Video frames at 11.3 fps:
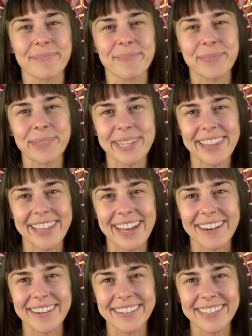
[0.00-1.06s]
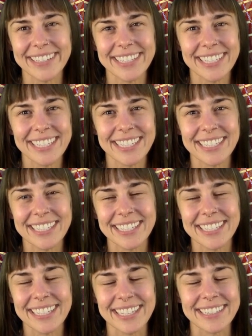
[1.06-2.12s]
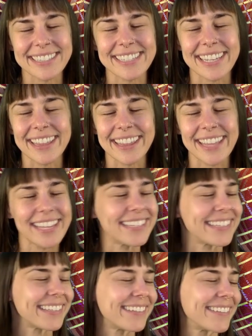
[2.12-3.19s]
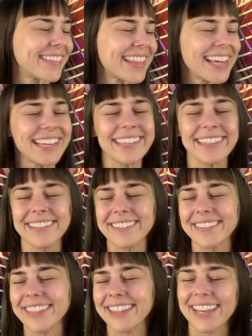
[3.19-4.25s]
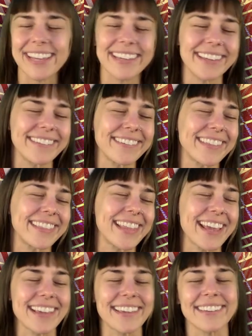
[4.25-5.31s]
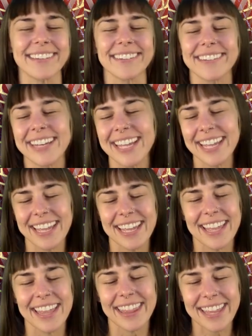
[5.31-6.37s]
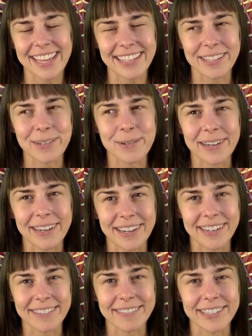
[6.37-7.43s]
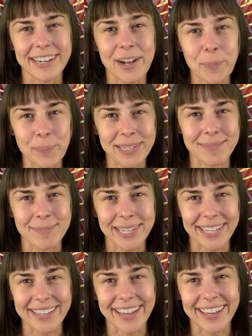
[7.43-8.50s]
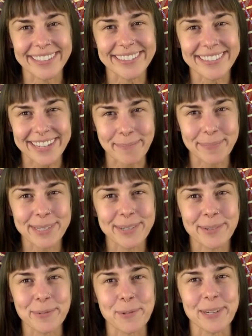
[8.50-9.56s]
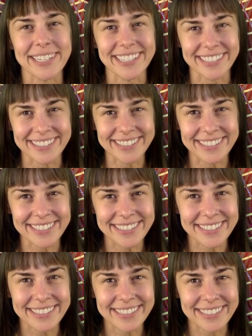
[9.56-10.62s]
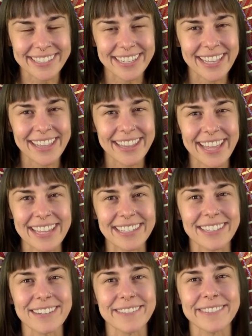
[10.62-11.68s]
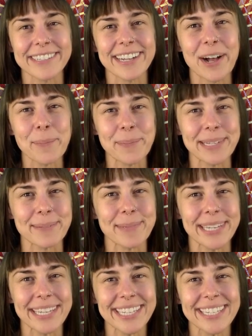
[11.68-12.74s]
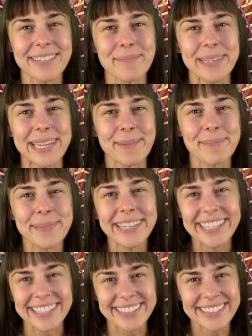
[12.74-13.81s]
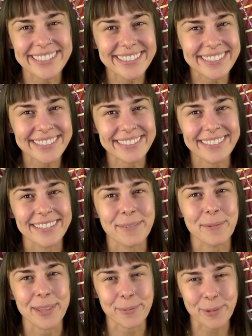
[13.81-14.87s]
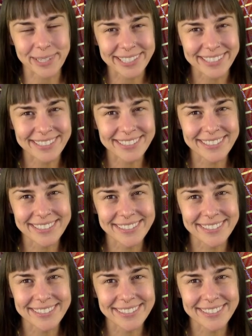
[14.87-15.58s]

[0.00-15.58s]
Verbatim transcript: Breathe out and say, Thank you, thank you, thank you, thank you. Thank you, God, for helping me accept what is. Thank you for helping me be at peace with what is.